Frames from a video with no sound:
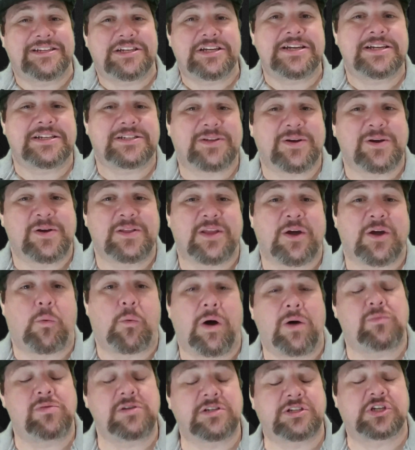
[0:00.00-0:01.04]
she is told that
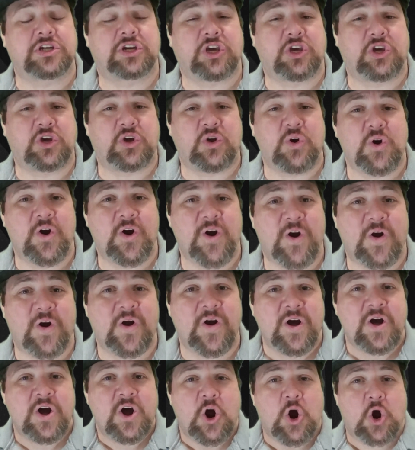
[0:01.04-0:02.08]
what will secure